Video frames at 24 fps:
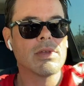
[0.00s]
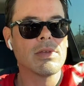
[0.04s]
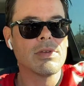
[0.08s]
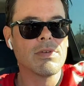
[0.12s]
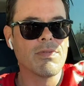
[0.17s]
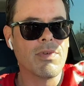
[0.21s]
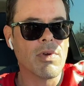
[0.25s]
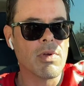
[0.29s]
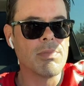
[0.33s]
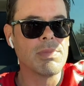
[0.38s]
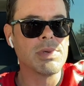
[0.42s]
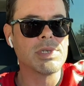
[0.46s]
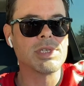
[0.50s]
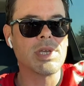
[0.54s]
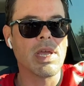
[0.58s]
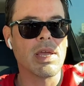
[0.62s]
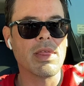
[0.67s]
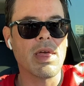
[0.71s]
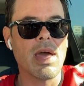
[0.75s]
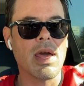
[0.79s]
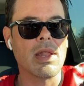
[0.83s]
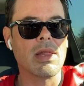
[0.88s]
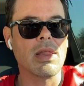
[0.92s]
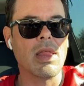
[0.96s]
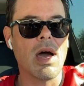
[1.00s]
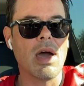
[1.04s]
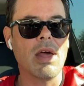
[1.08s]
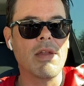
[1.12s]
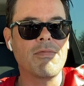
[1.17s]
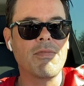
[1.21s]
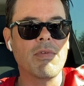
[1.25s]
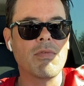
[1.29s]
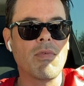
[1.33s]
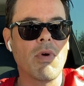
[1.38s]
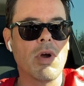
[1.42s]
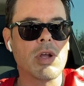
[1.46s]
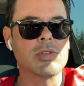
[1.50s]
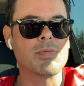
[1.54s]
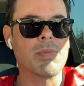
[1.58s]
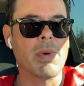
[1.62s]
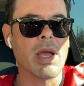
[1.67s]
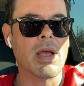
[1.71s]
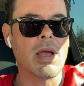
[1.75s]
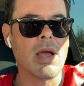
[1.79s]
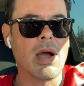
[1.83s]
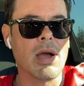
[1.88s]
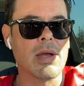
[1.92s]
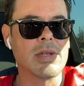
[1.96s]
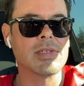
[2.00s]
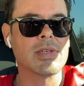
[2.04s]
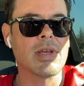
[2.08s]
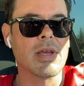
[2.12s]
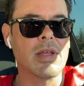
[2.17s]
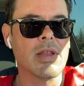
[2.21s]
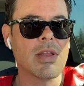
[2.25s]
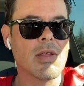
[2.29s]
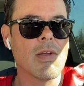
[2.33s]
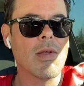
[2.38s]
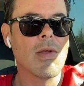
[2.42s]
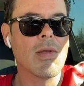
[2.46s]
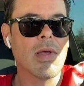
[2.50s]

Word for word: You've heard me say that a lot if you've watched my content.